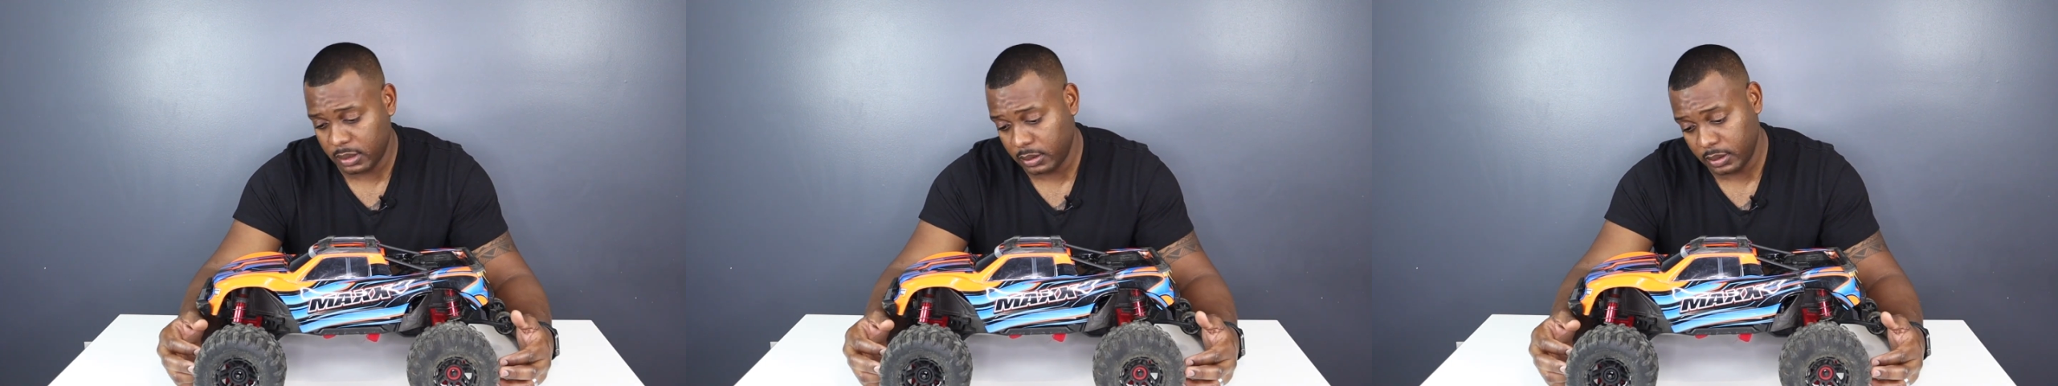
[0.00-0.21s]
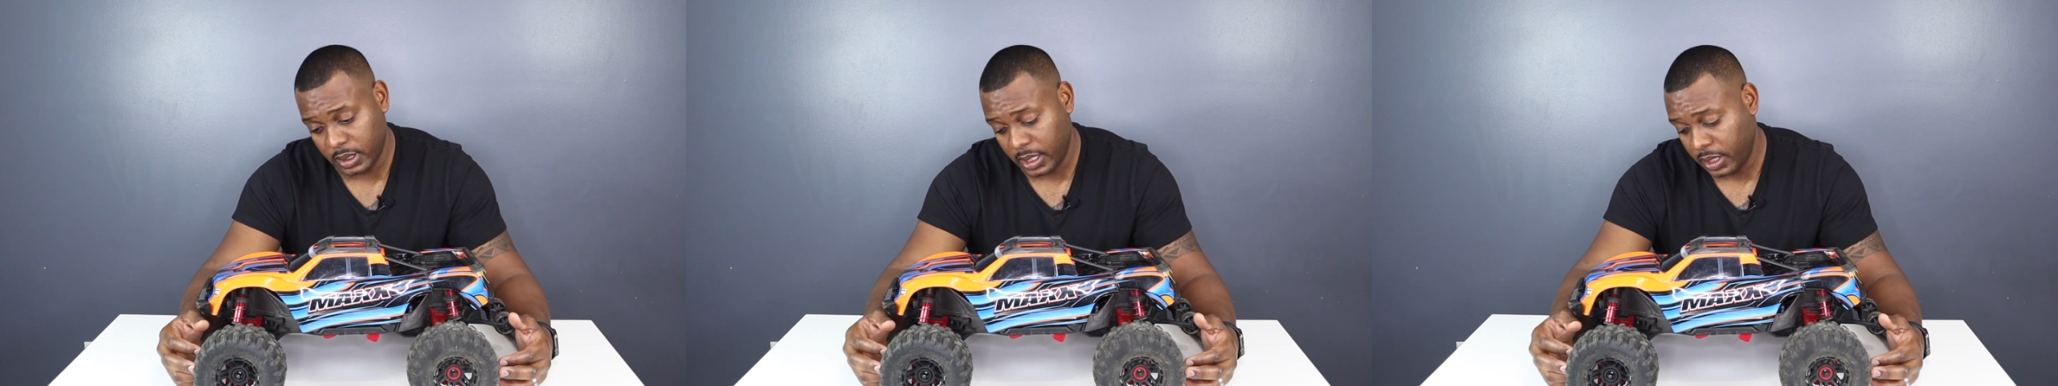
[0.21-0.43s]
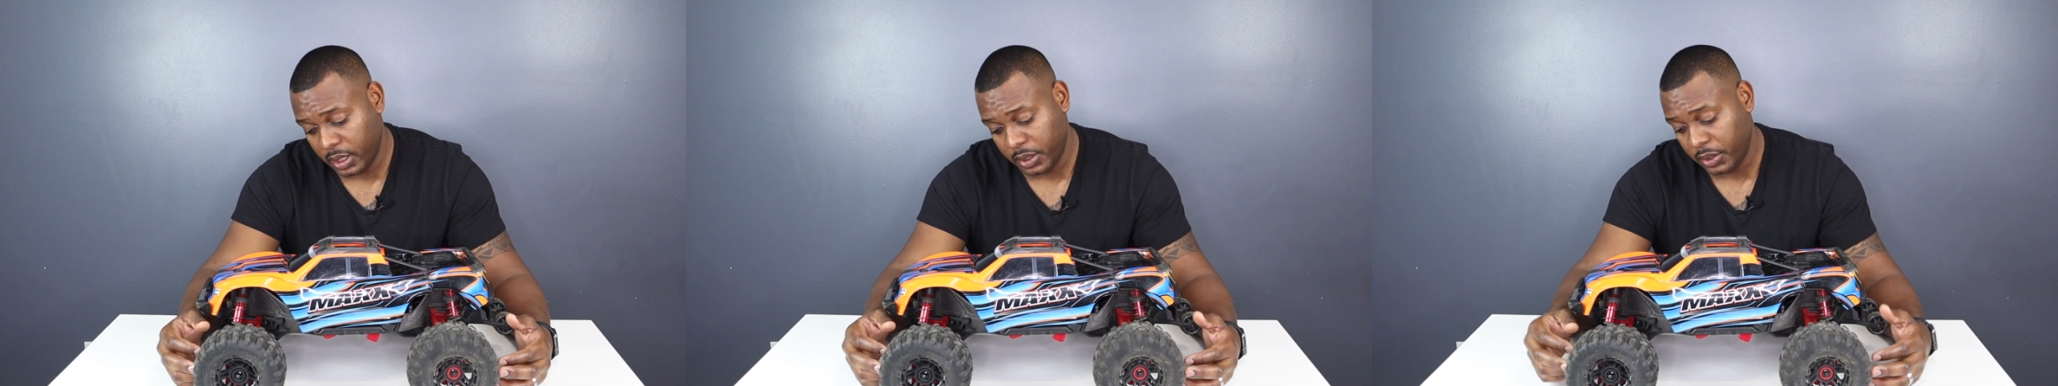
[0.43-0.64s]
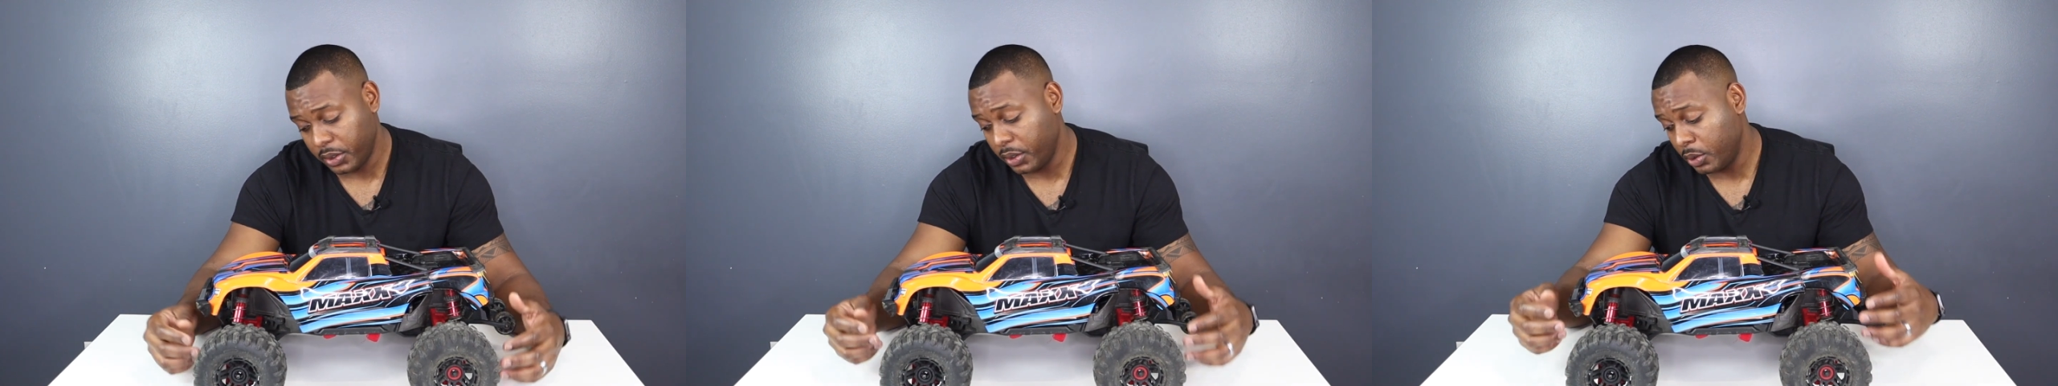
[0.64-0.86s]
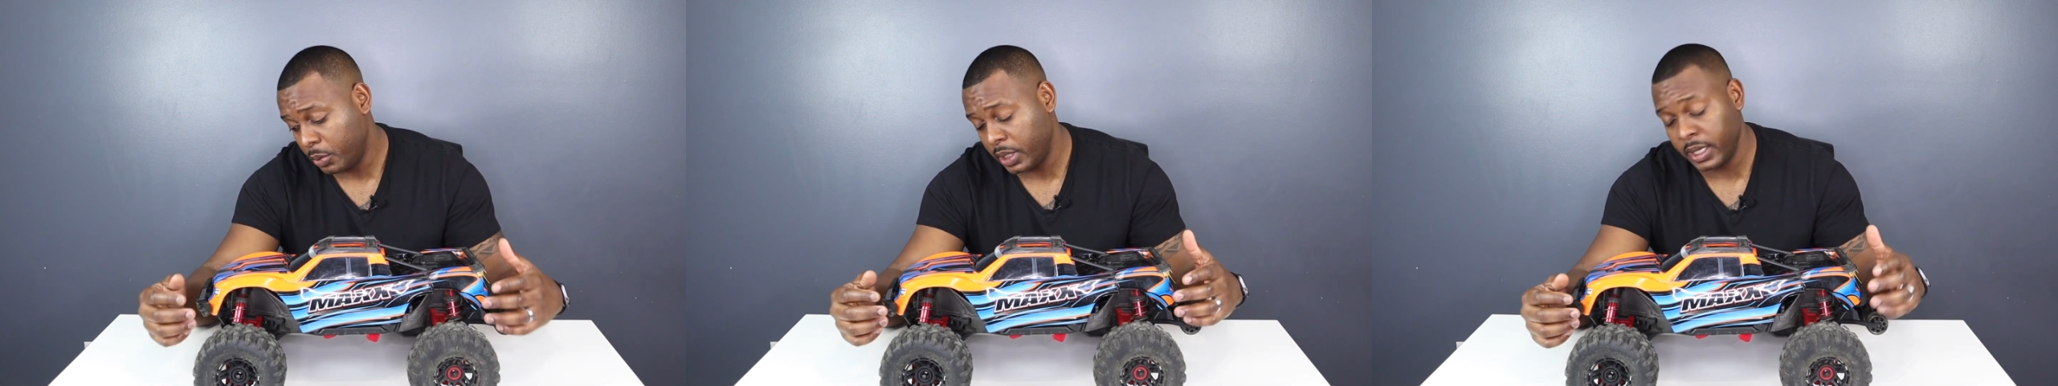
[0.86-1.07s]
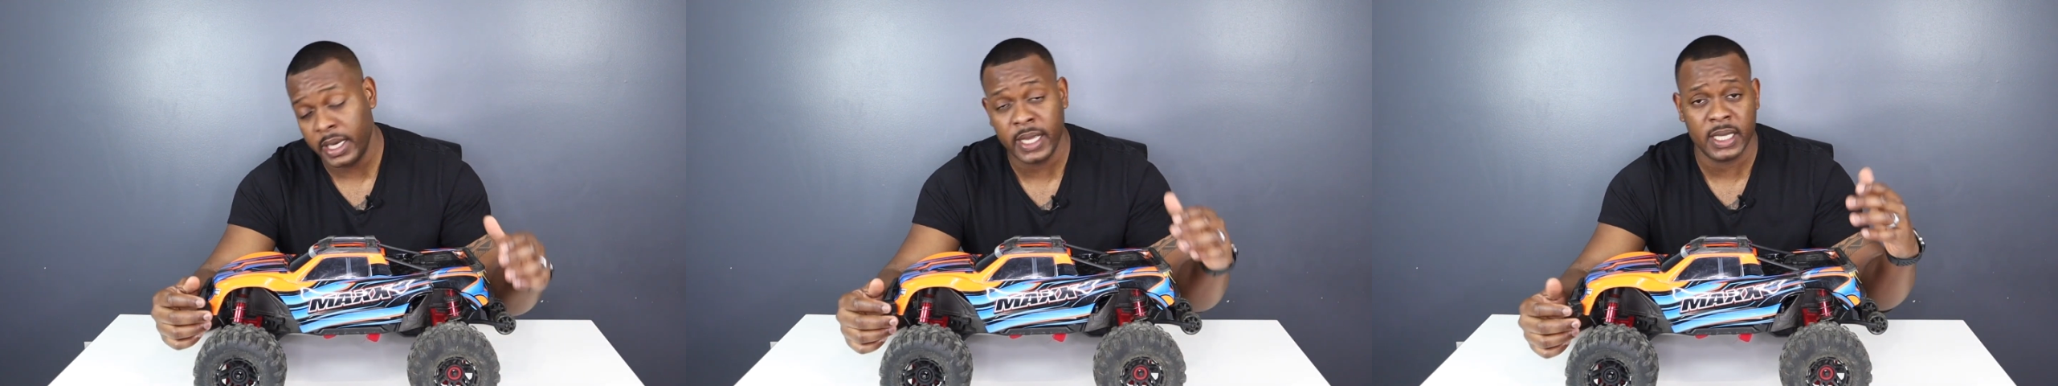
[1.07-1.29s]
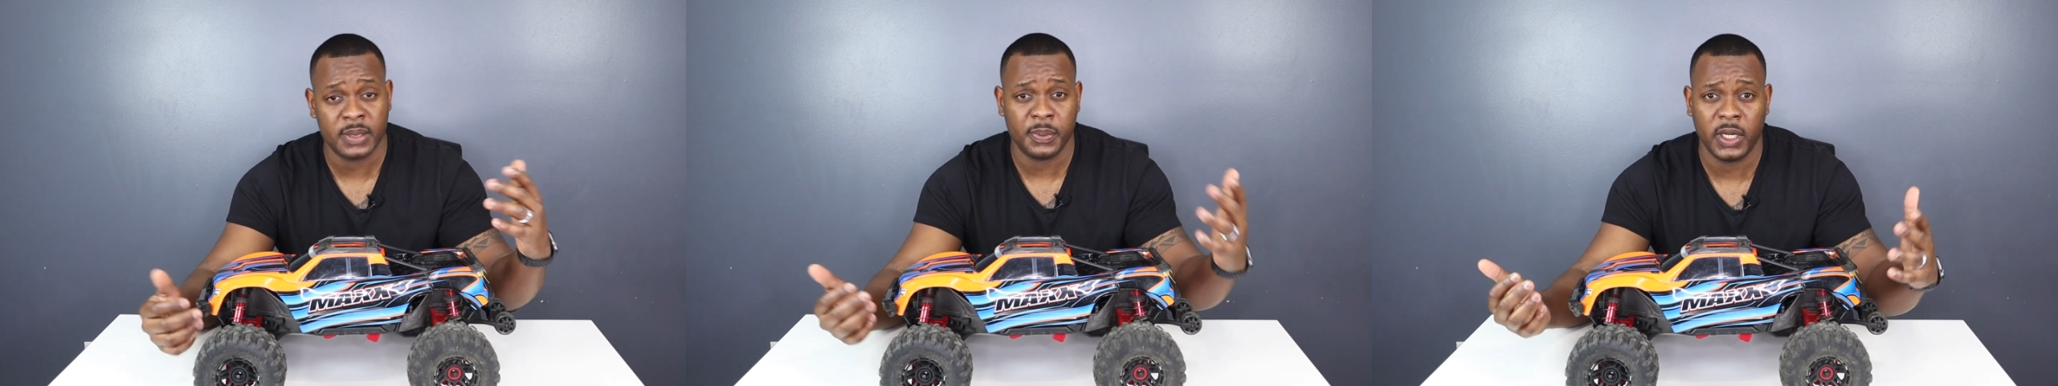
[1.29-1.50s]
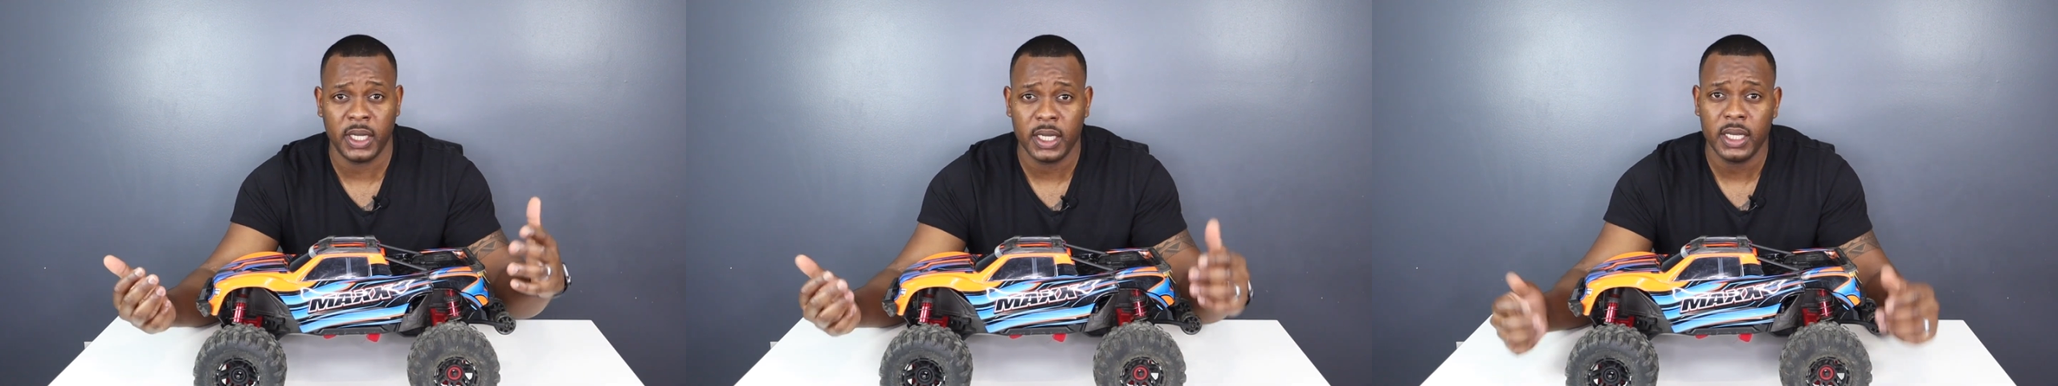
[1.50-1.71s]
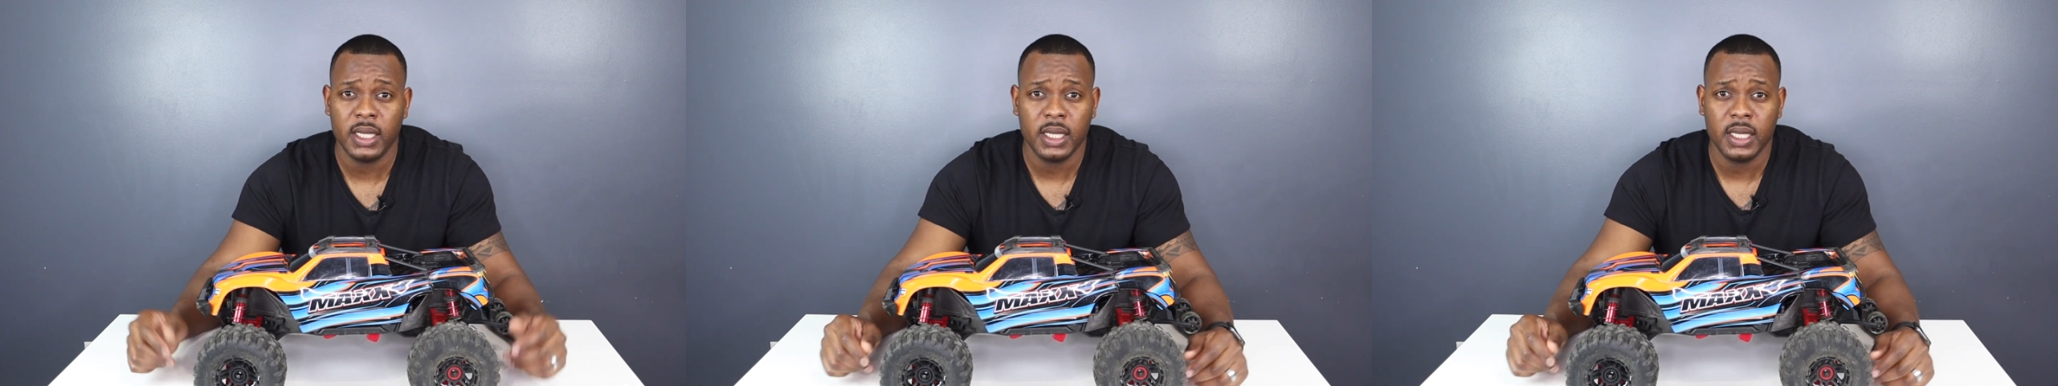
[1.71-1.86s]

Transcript: I don't know what it is, but